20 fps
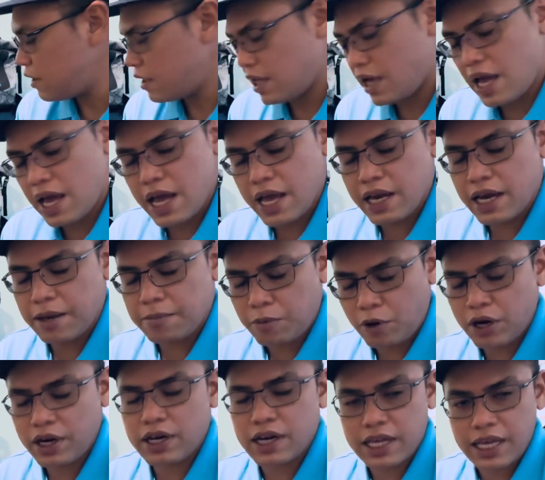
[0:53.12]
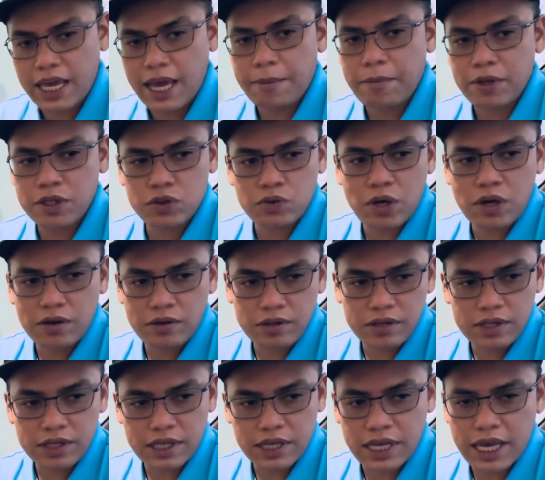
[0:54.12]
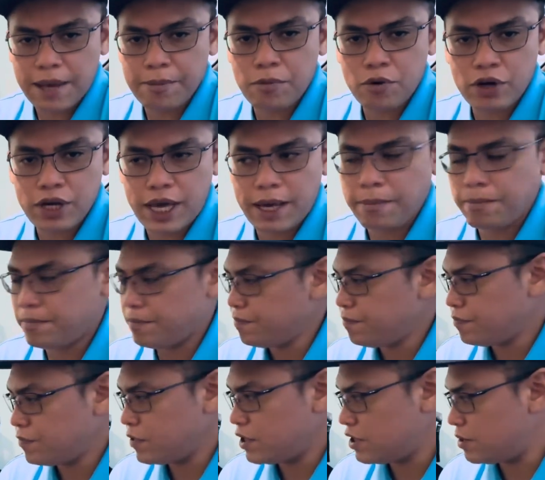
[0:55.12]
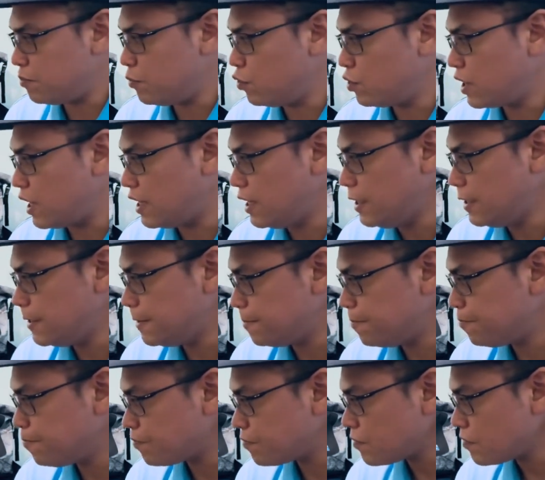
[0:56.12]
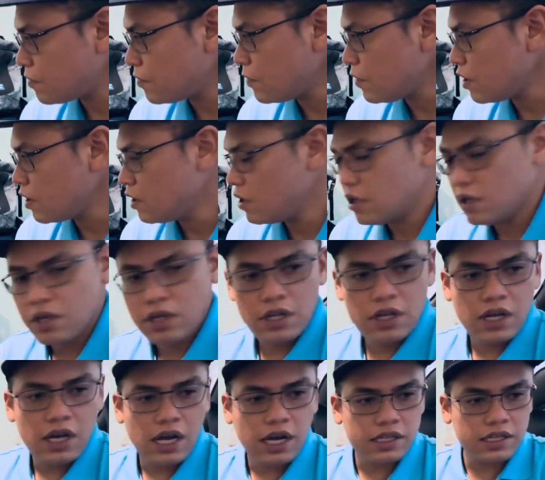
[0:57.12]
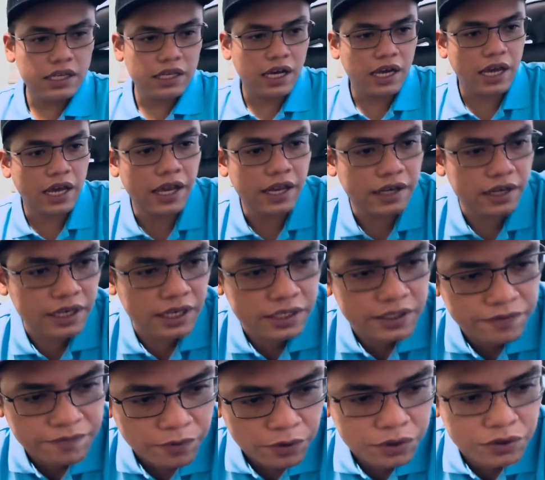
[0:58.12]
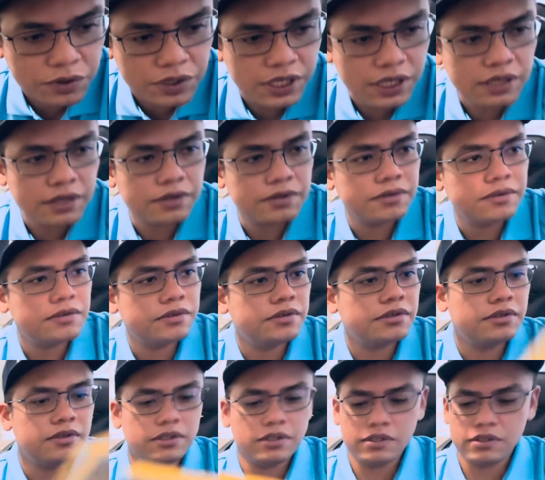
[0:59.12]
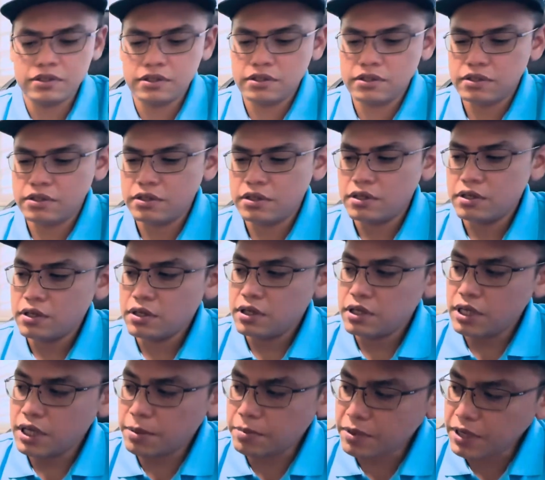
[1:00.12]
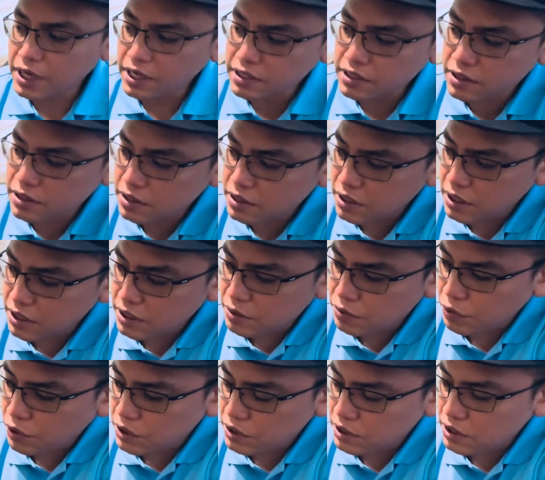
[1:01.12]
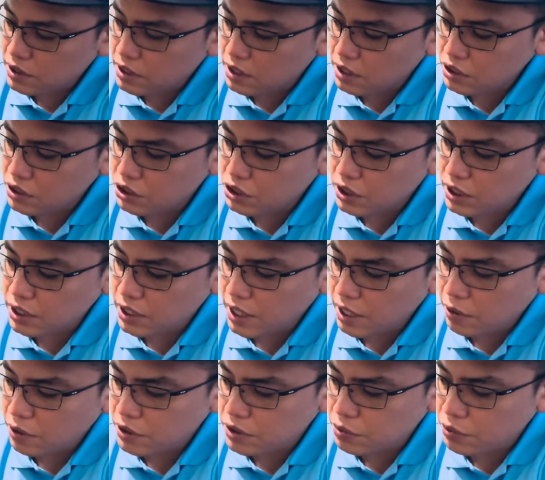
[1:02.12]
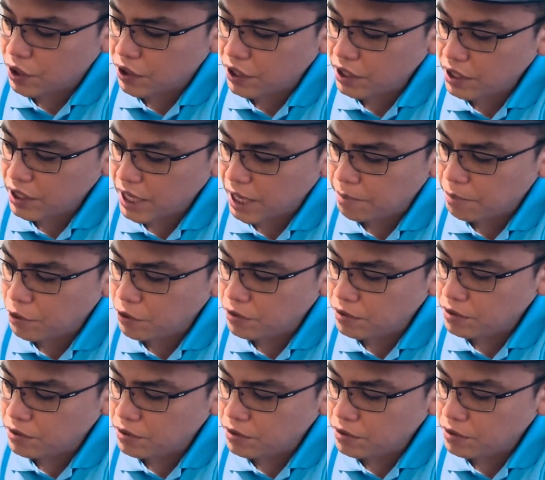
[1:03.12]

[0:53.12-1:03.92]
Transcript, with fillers: and I bought the cap as well, the camo cap. It's blue color think I had this photo here. Yep, guys, this was the shirt that I was wearing, camo,